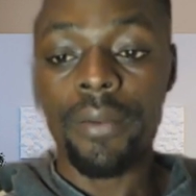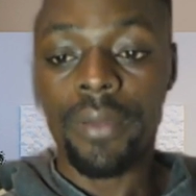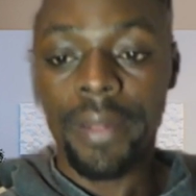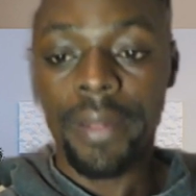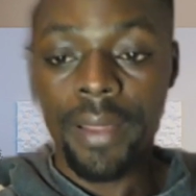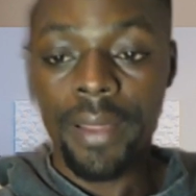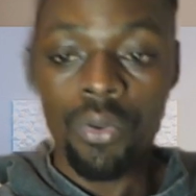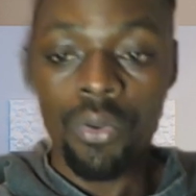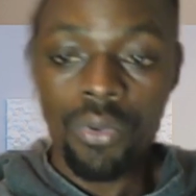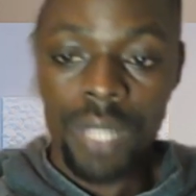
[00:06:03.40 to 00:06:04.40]
allow who
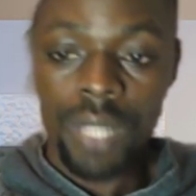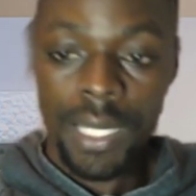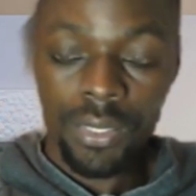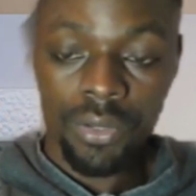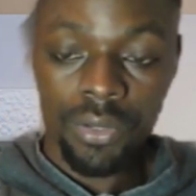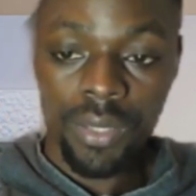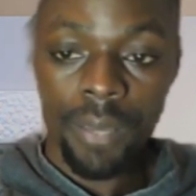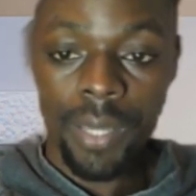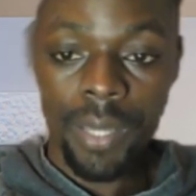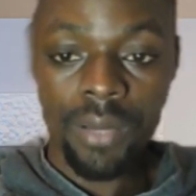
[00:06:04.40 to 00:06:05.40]
turns on their
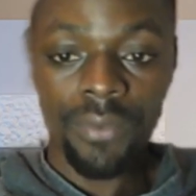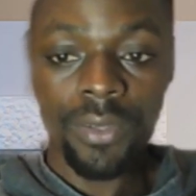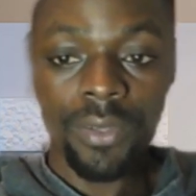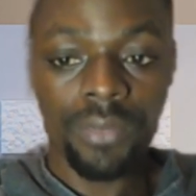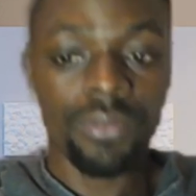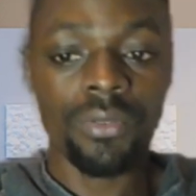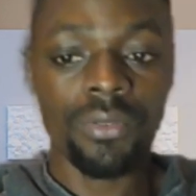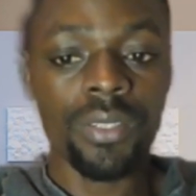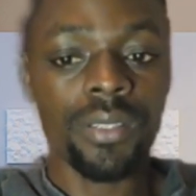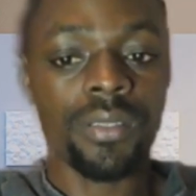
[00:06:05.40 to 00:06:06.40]
microphone. So
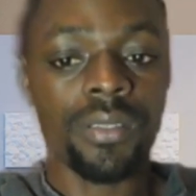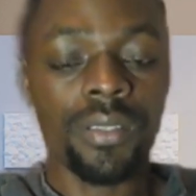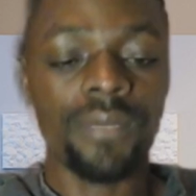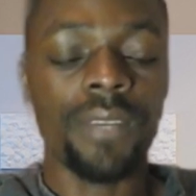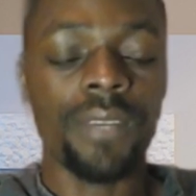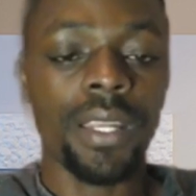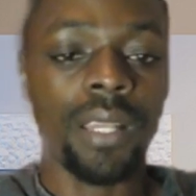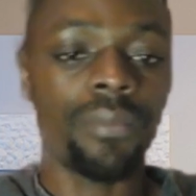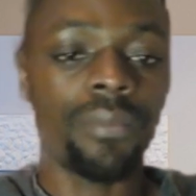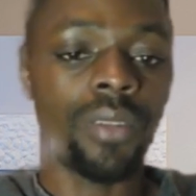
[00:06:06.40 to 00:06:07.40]
this is very
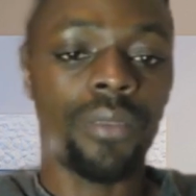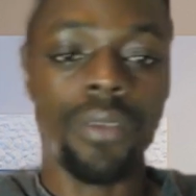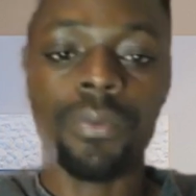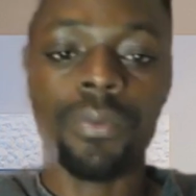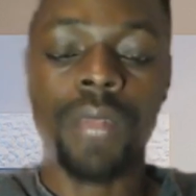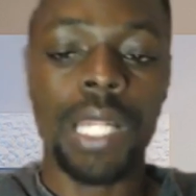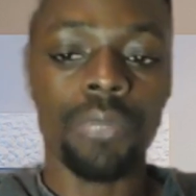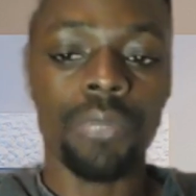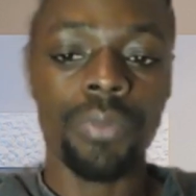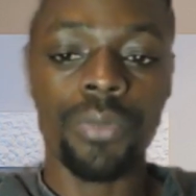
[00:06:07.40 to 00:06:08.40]
helpful if you have random
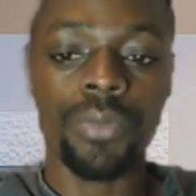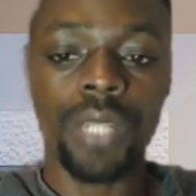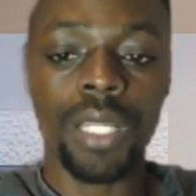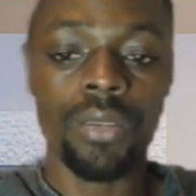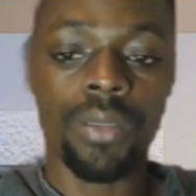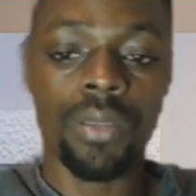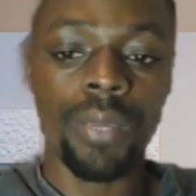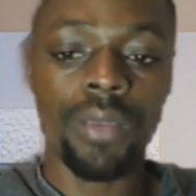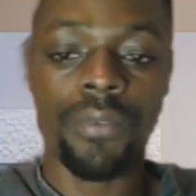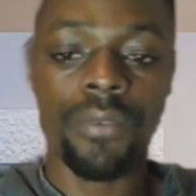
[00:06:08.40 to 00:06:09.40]
people turning on their
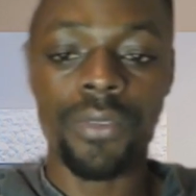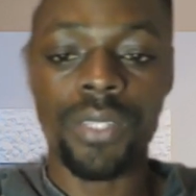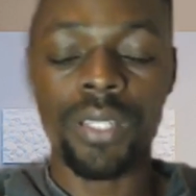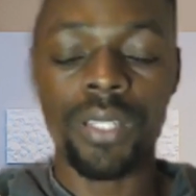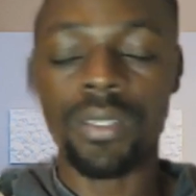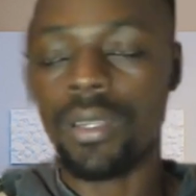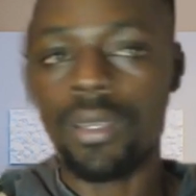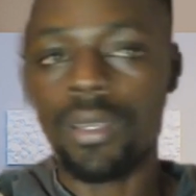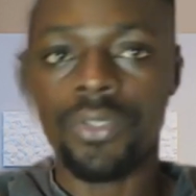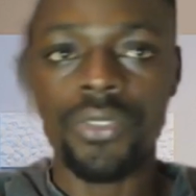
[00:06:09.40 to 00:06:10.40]
microphones and
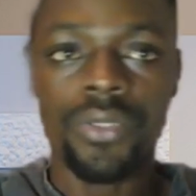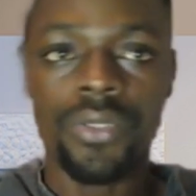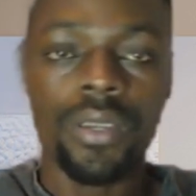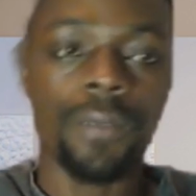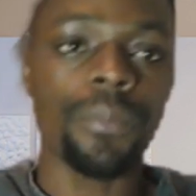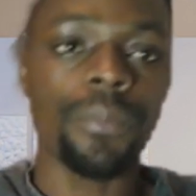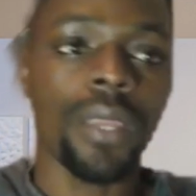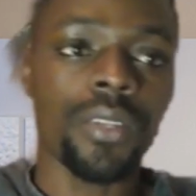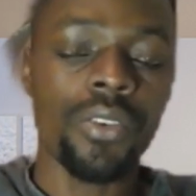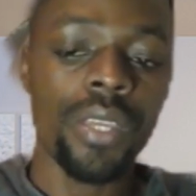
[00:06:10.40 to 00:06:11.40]
just
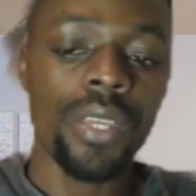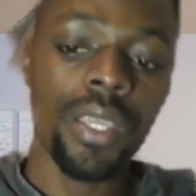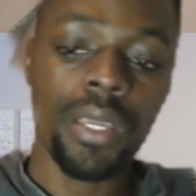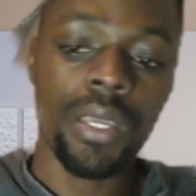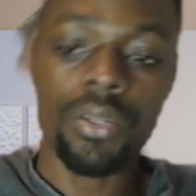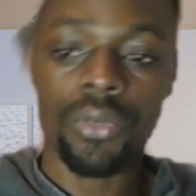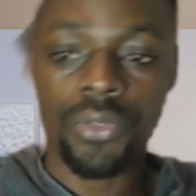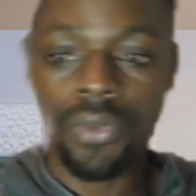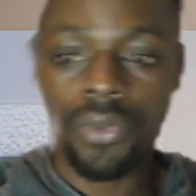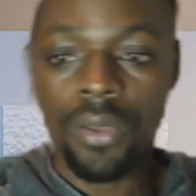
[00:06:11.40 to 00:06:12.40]
talking, and also
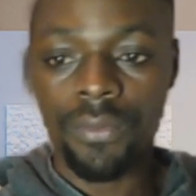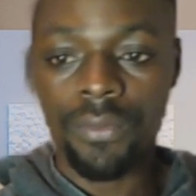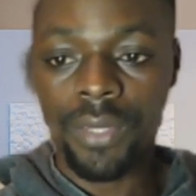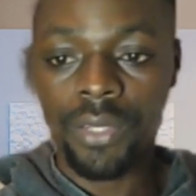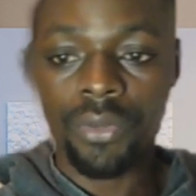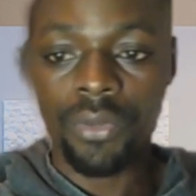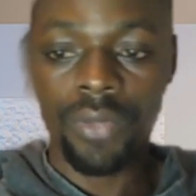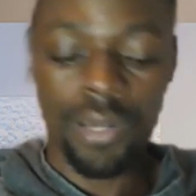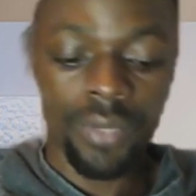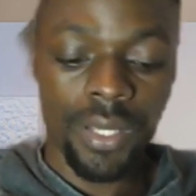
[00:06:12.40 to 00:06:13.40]
video down
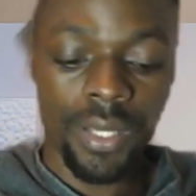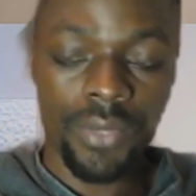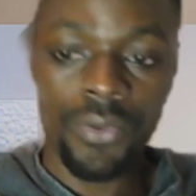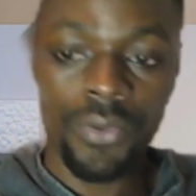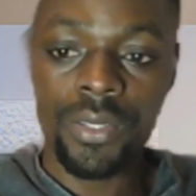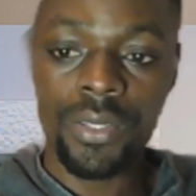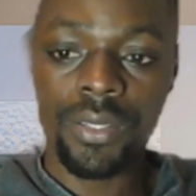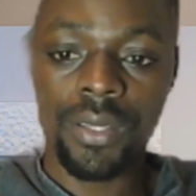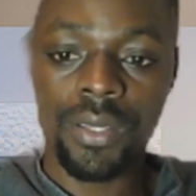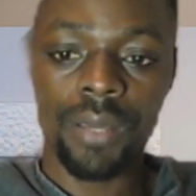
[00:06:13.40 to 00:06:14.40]
here. So it's
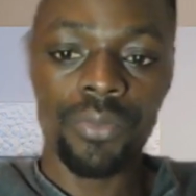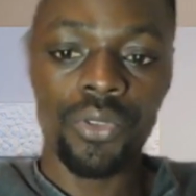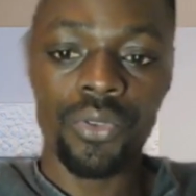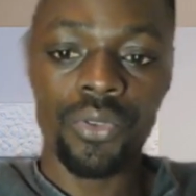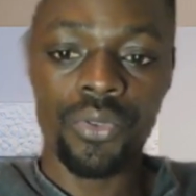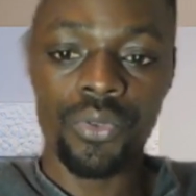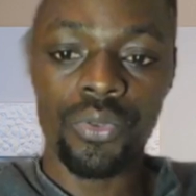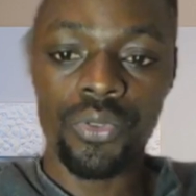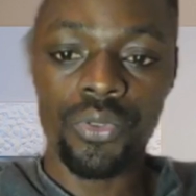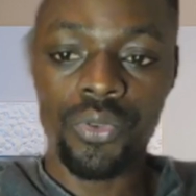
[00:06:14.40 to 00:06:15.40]
up to you to
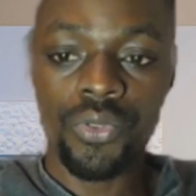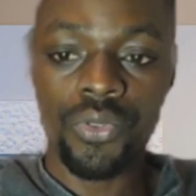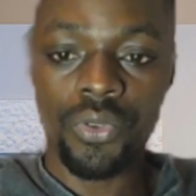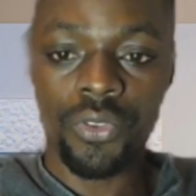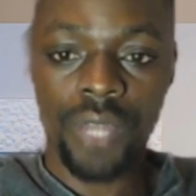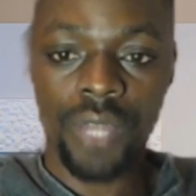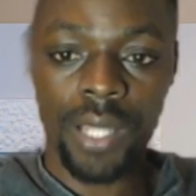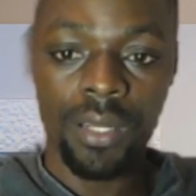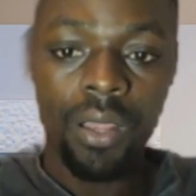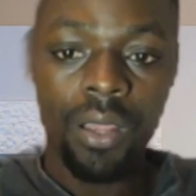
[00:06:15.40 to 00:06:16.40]
choose or turn
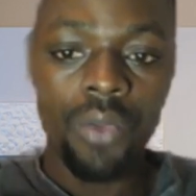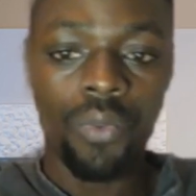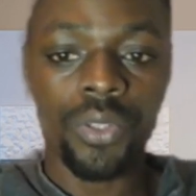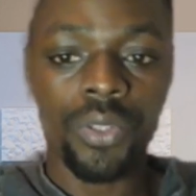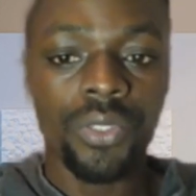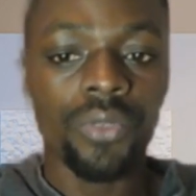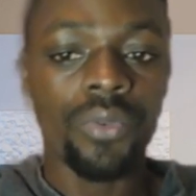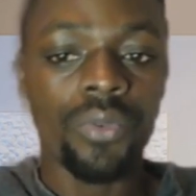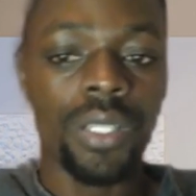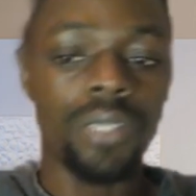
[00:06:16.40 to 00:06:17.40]
what you
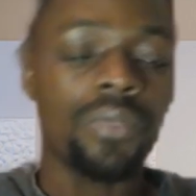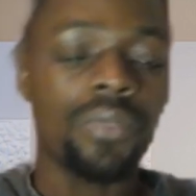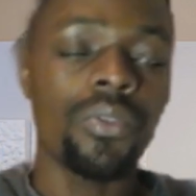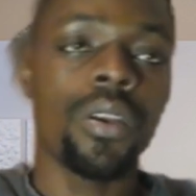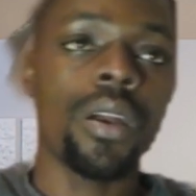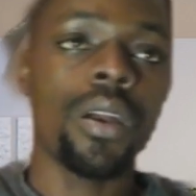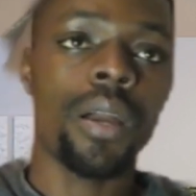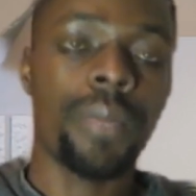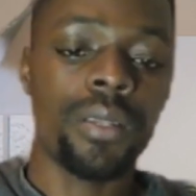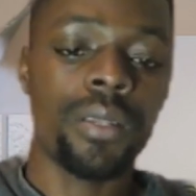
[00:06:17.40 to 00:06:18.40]
want to, I mean,